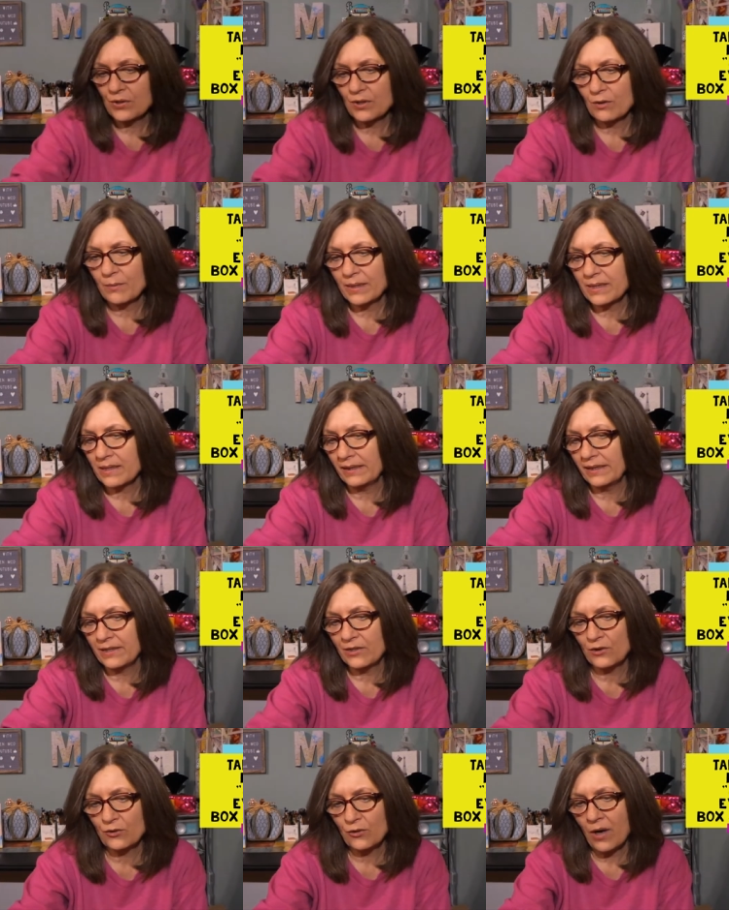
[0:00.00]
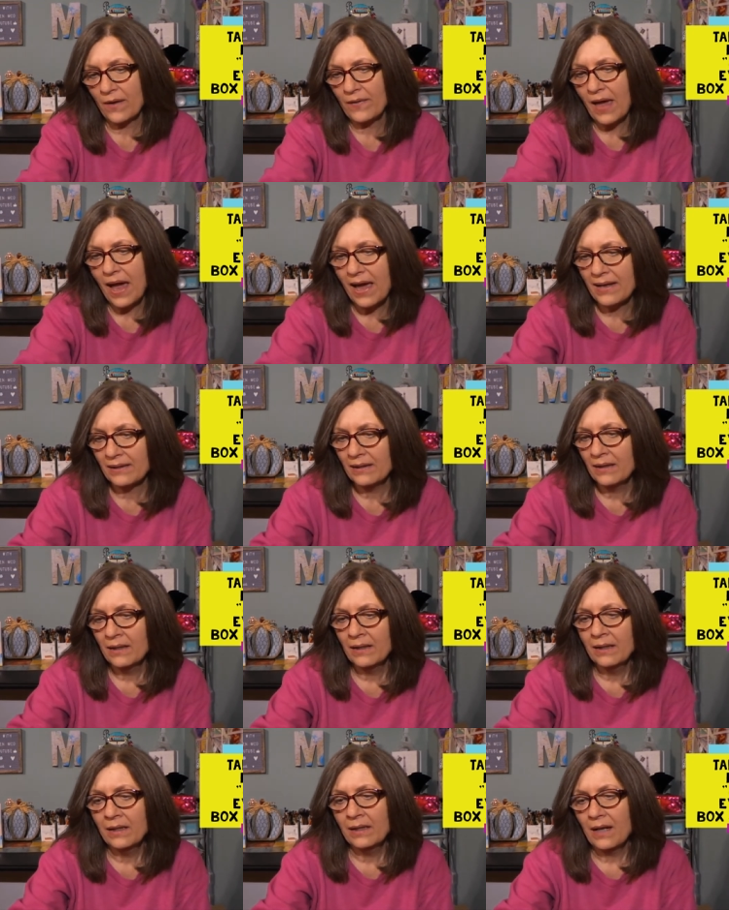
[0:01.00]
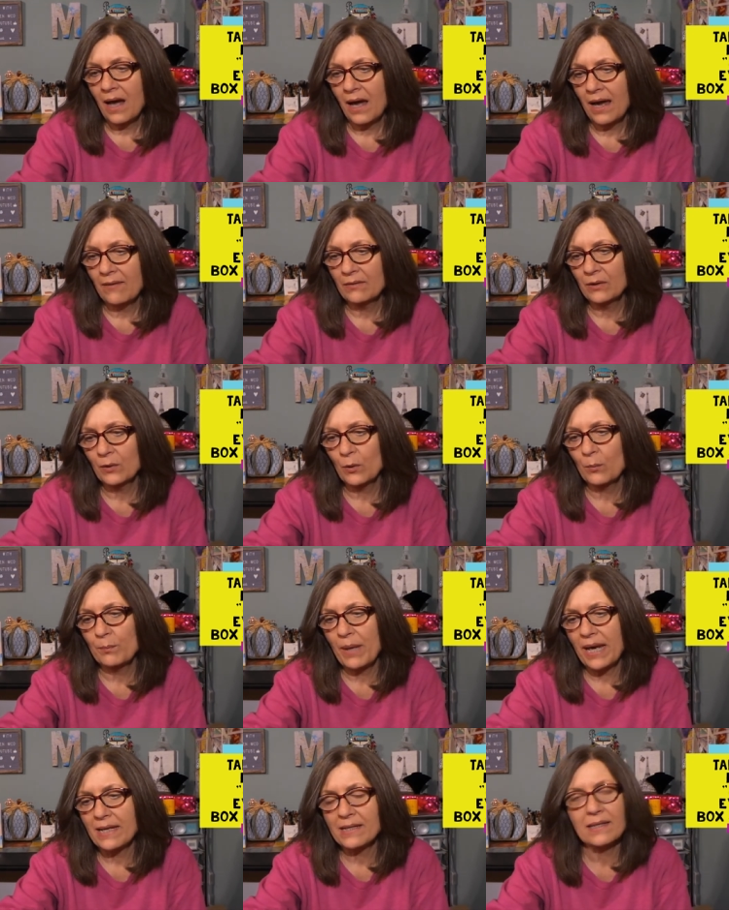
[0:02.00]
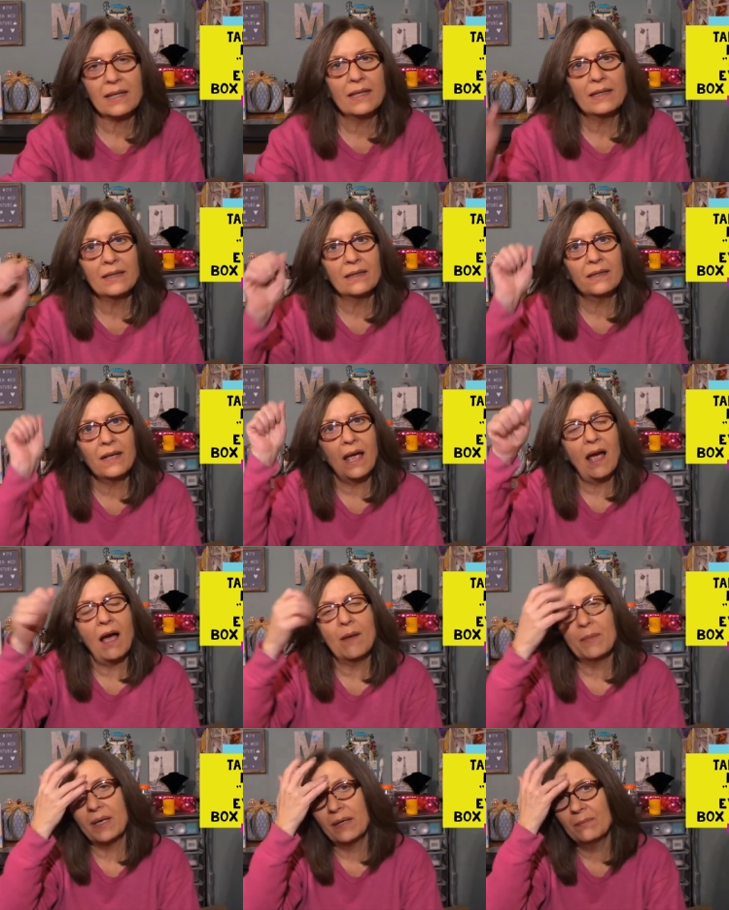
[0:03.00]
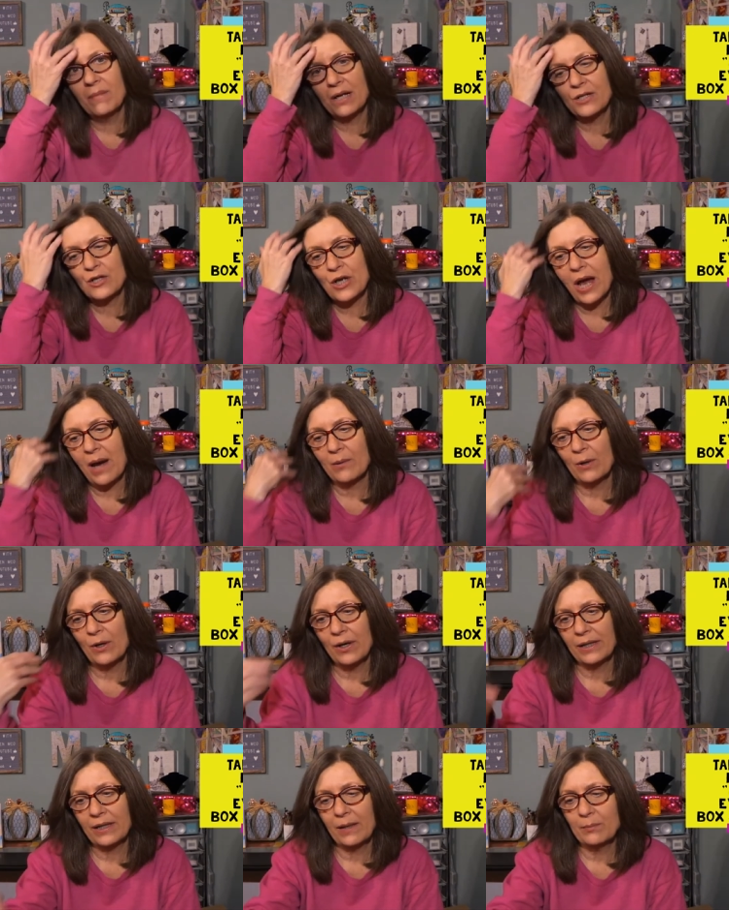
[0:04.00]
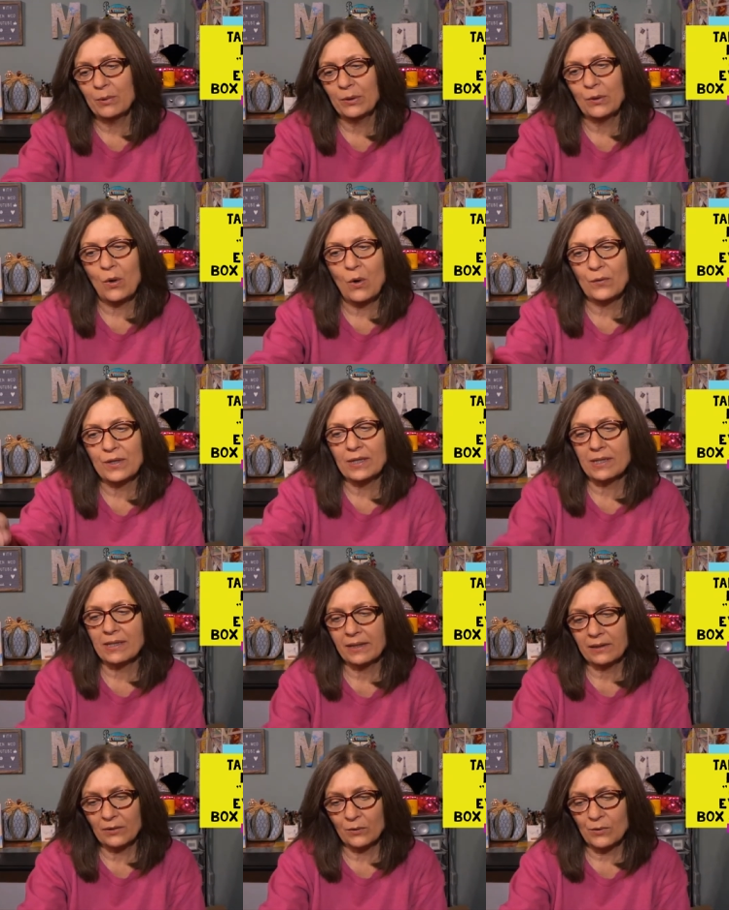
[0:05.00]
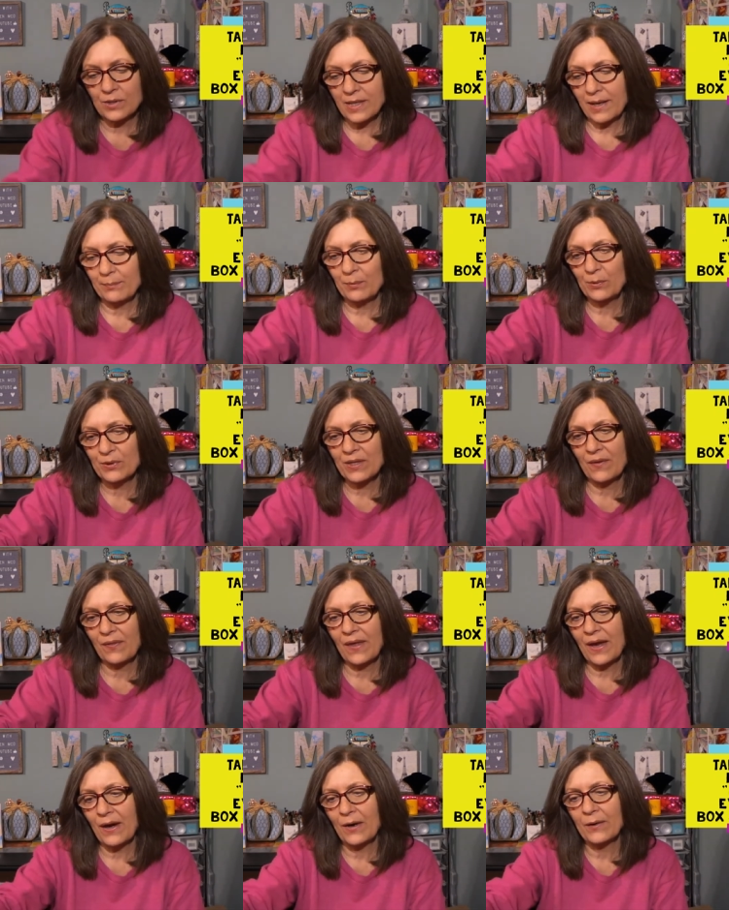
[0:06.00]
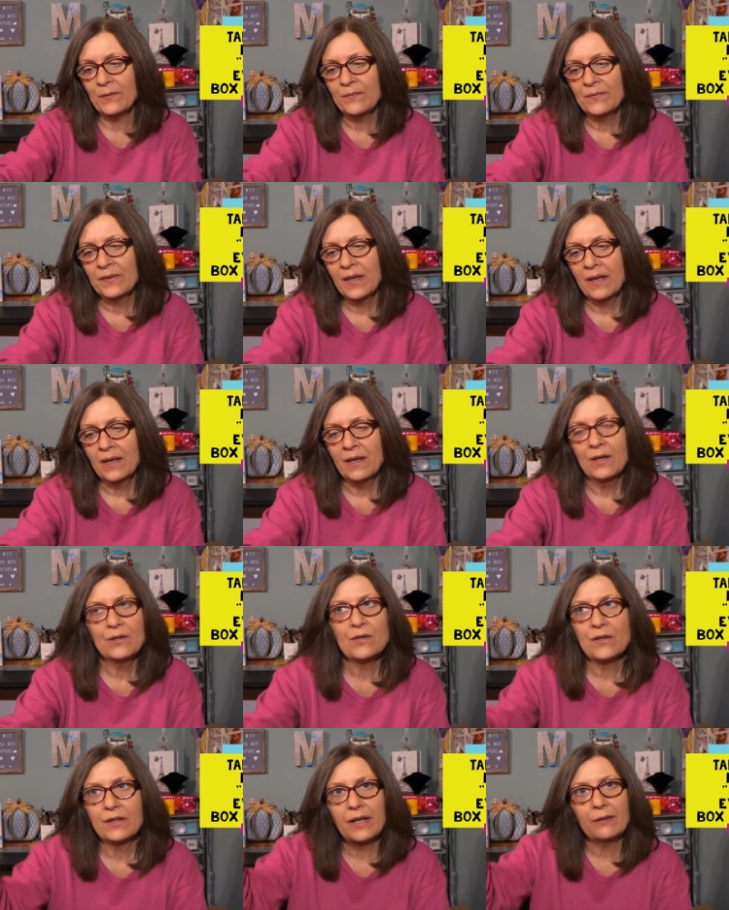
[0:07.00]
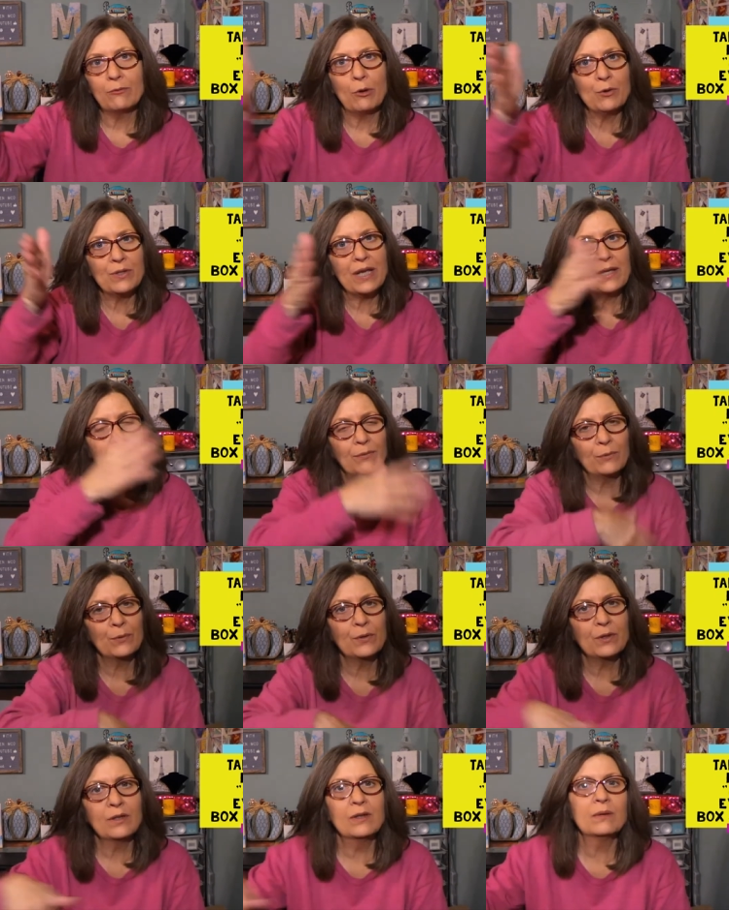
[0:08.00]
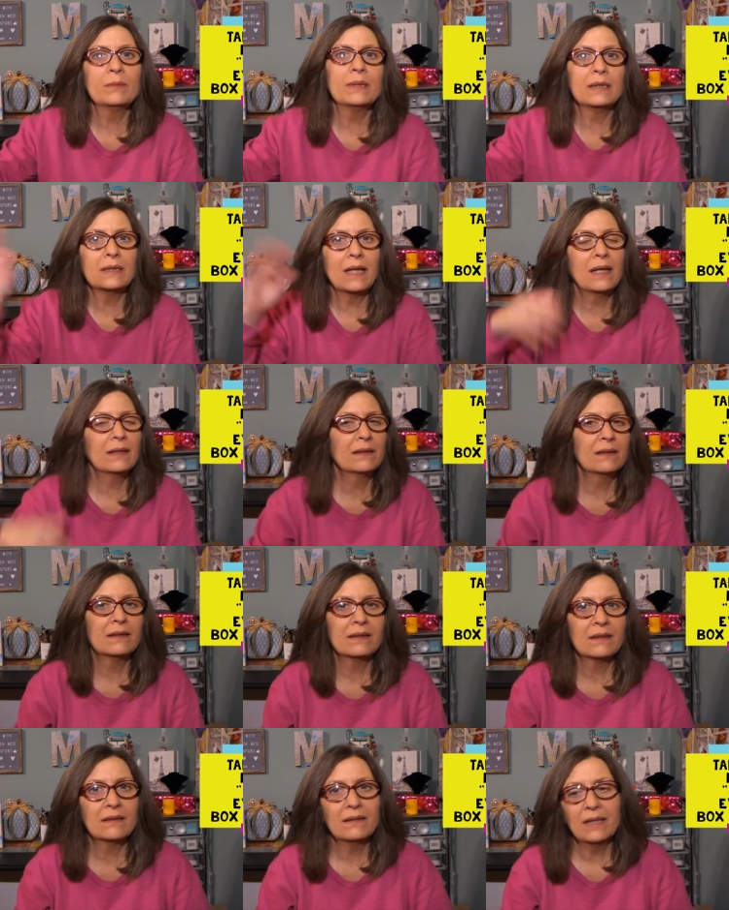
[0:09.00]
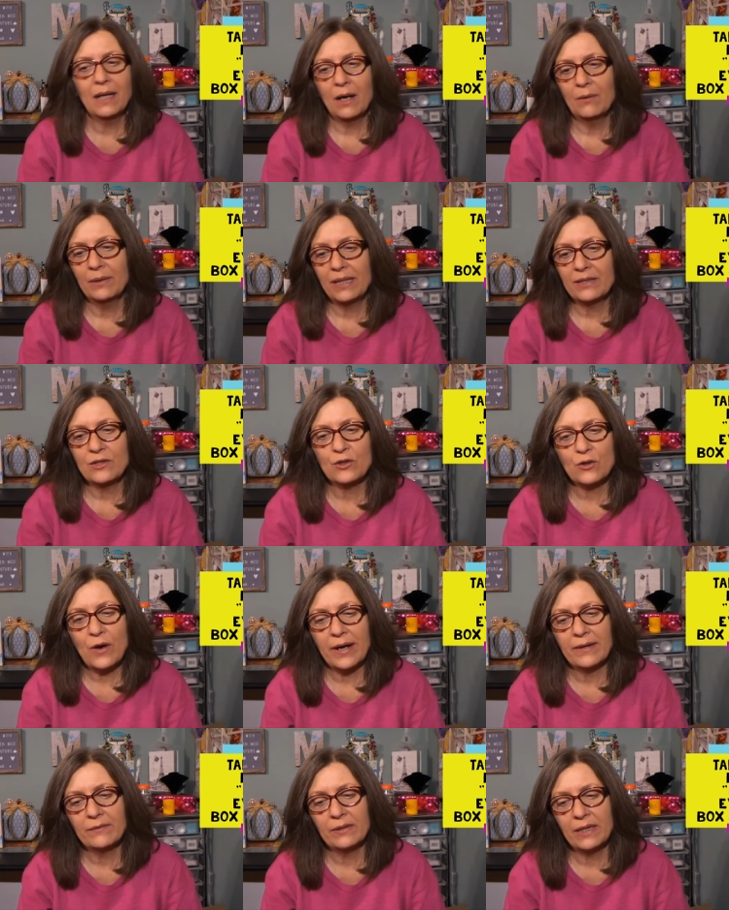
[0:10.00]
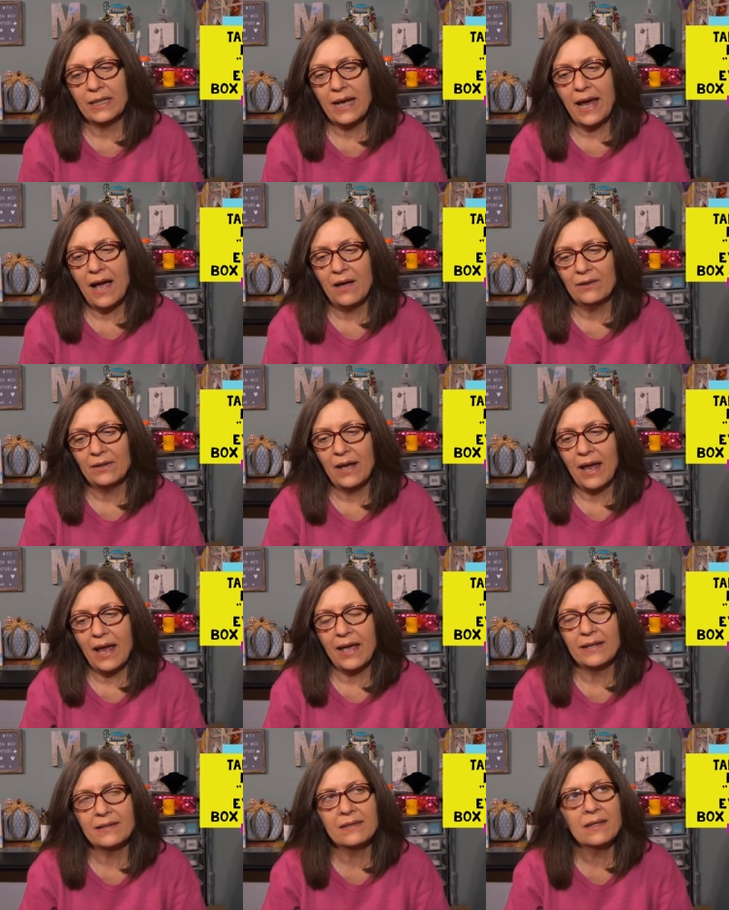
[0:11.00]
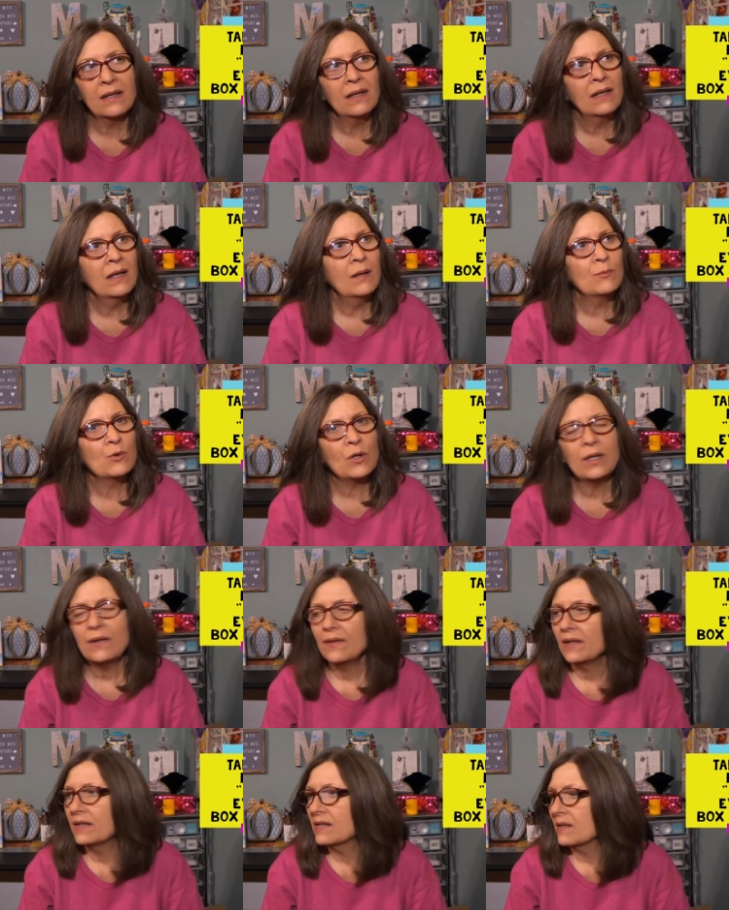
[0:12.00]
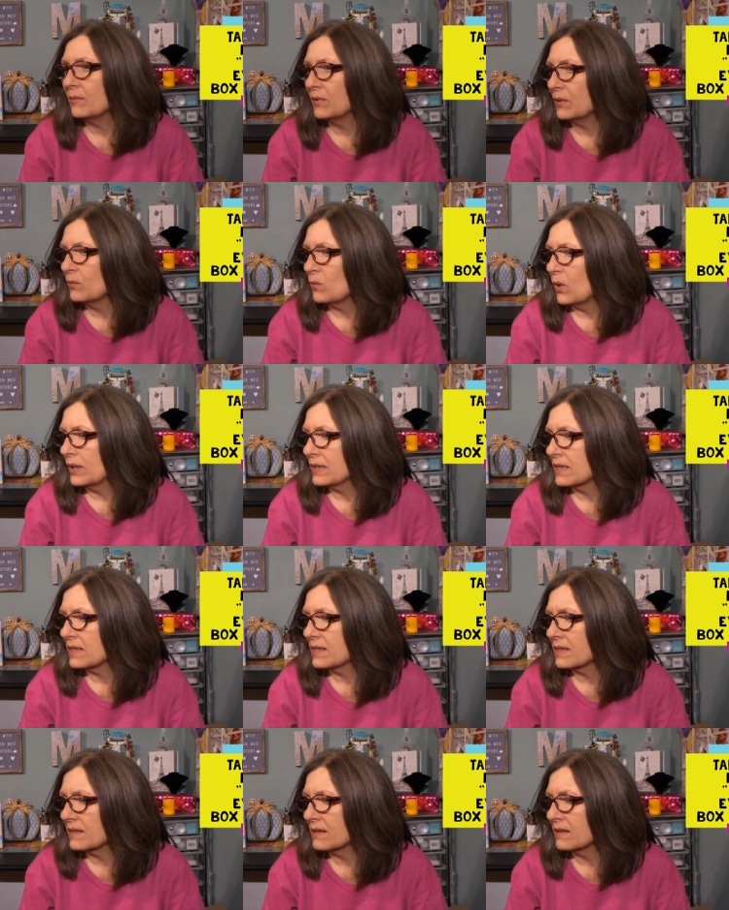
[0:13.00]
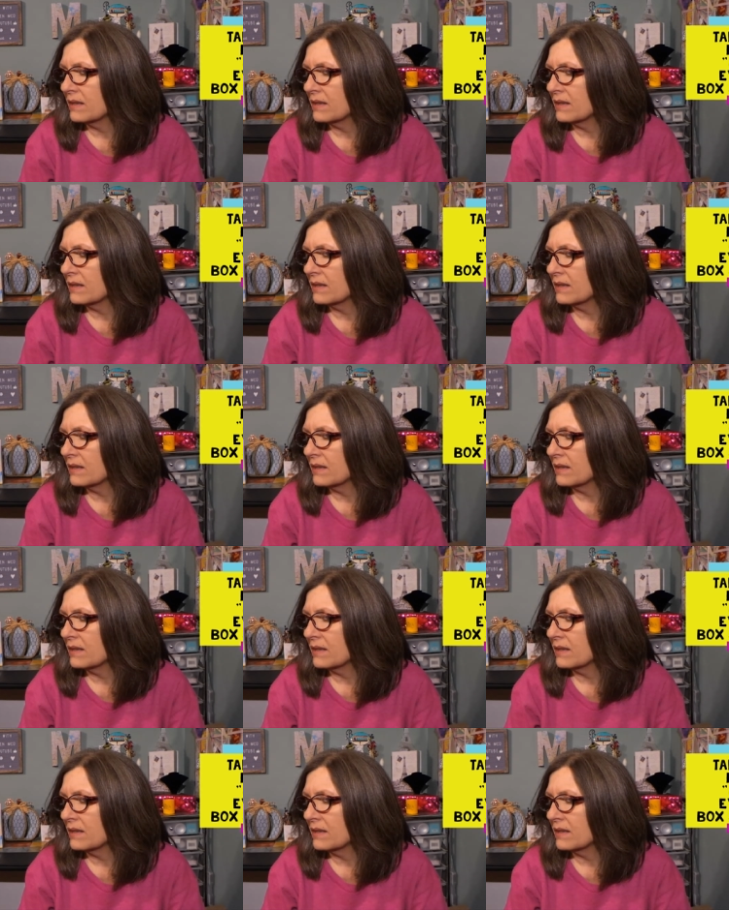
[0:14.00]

so I'm excited to try that. I have a little basket um, in my shower and I put all these like little samples in there. So then I rotate through them and then, you know, get to try everything out. And I'm trying to think some of the ones